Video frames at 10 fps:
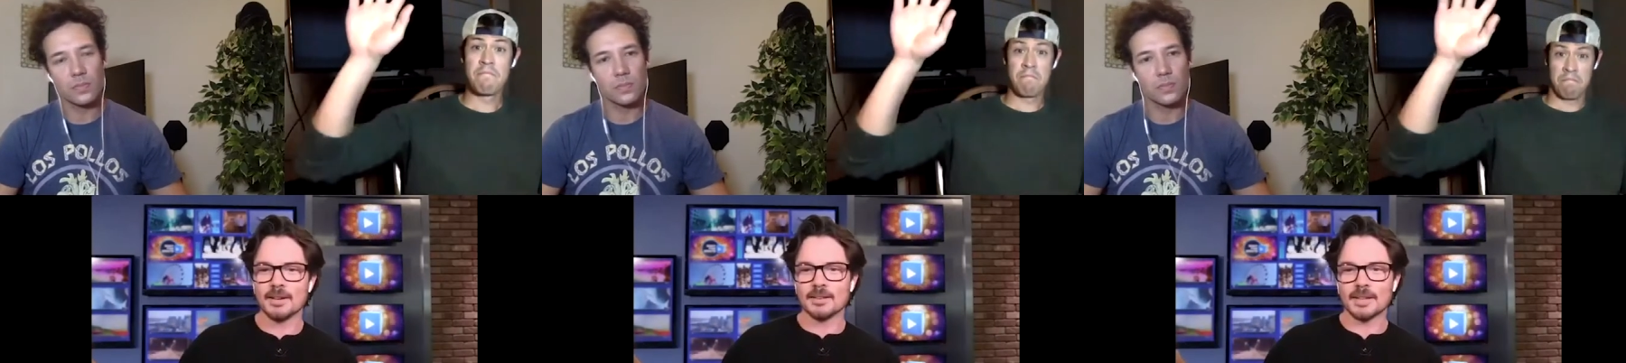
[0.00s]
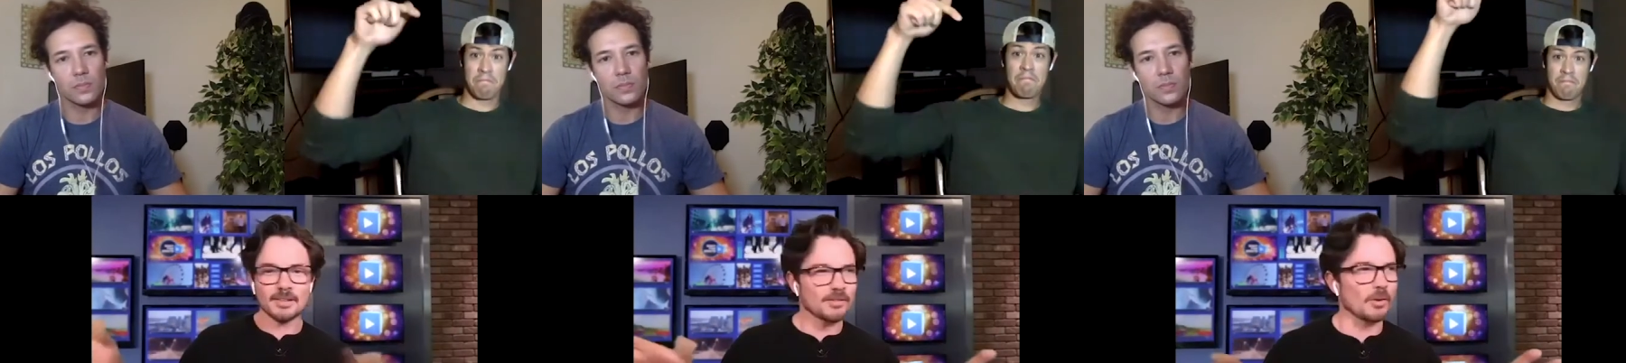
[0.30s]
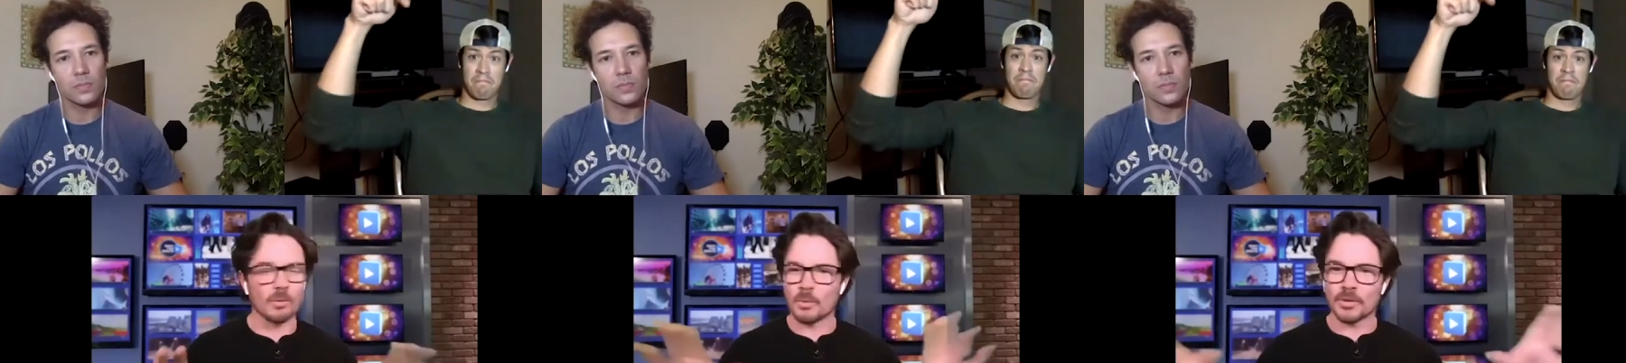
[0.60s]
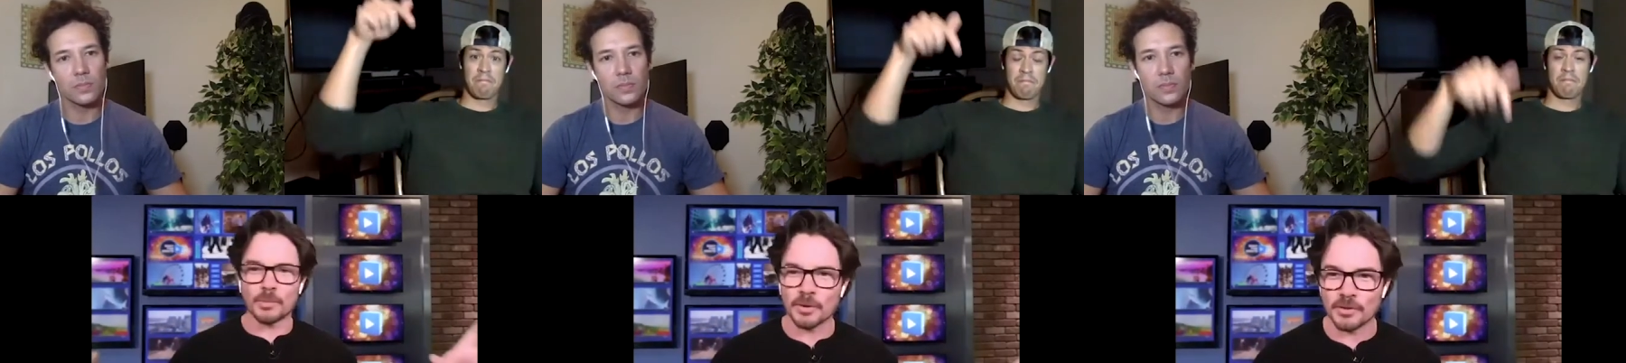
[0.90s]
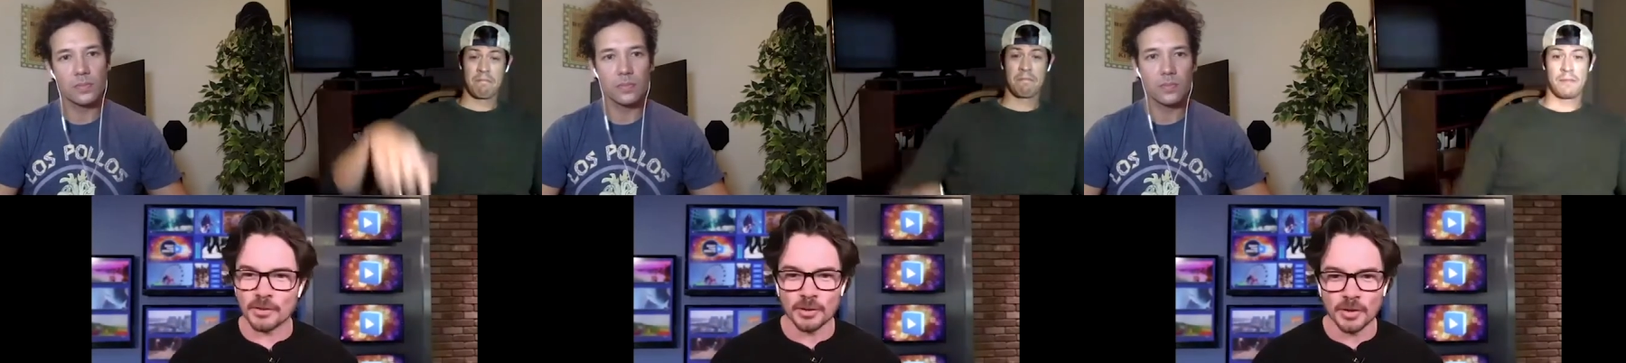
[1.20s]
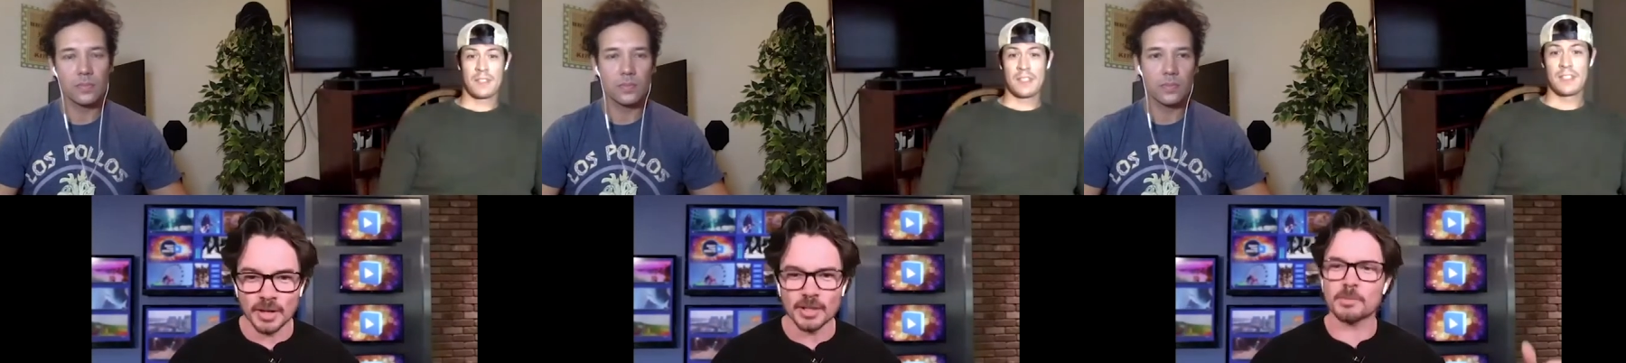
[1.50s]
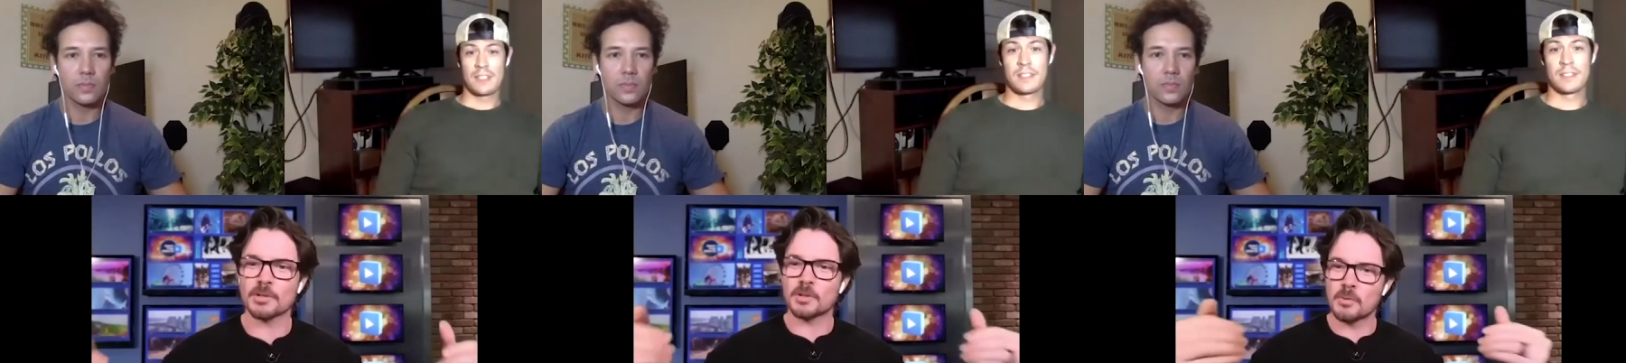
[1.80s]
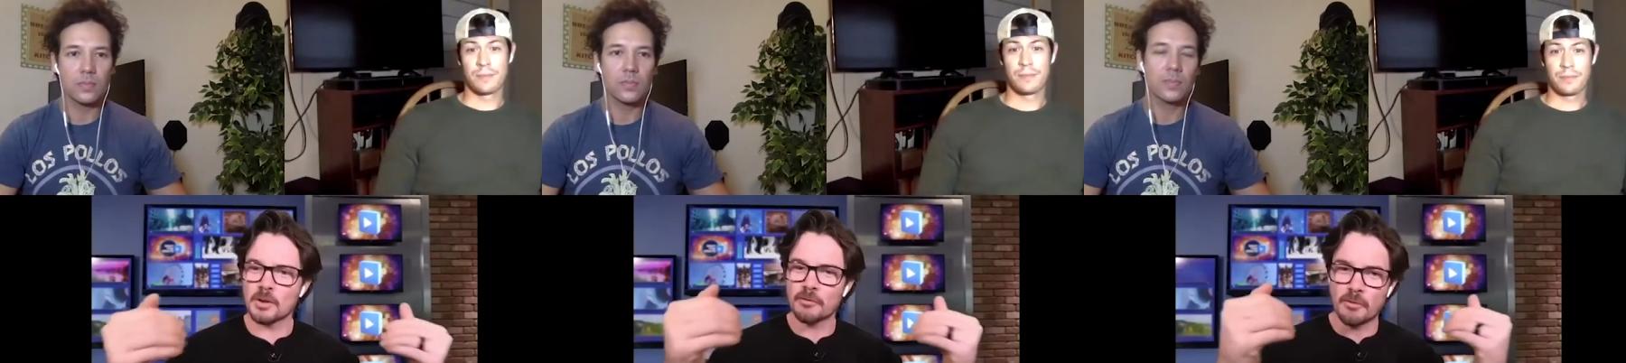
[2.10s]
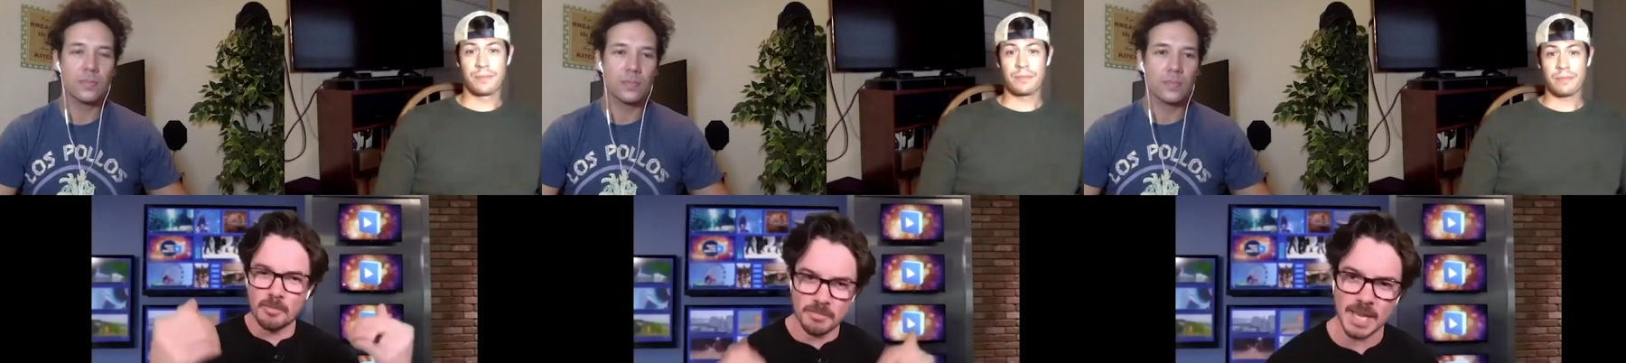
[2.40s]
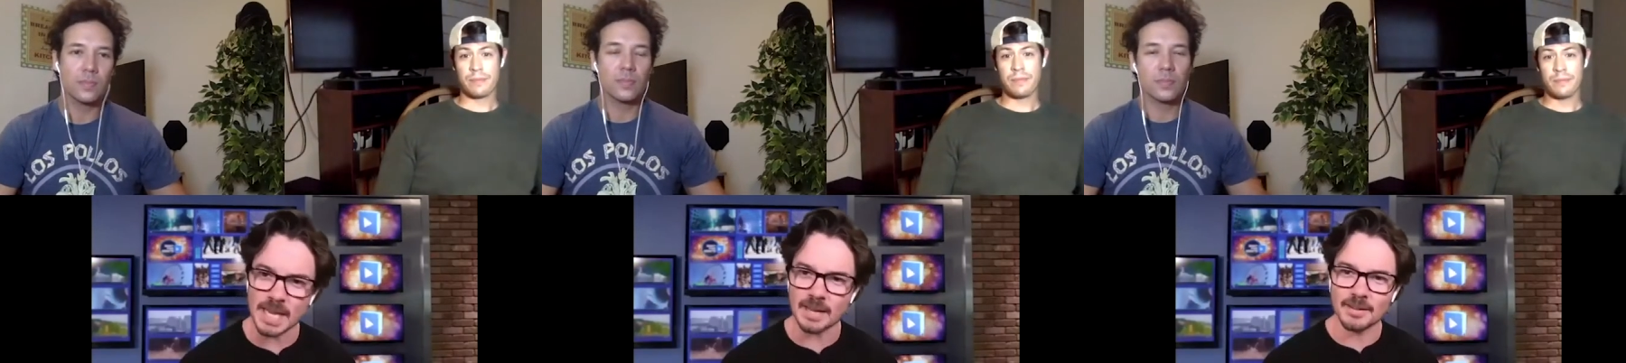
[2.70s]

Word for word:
Speaker 1: That's not what we're supposed to do here. You're supposed to work for me,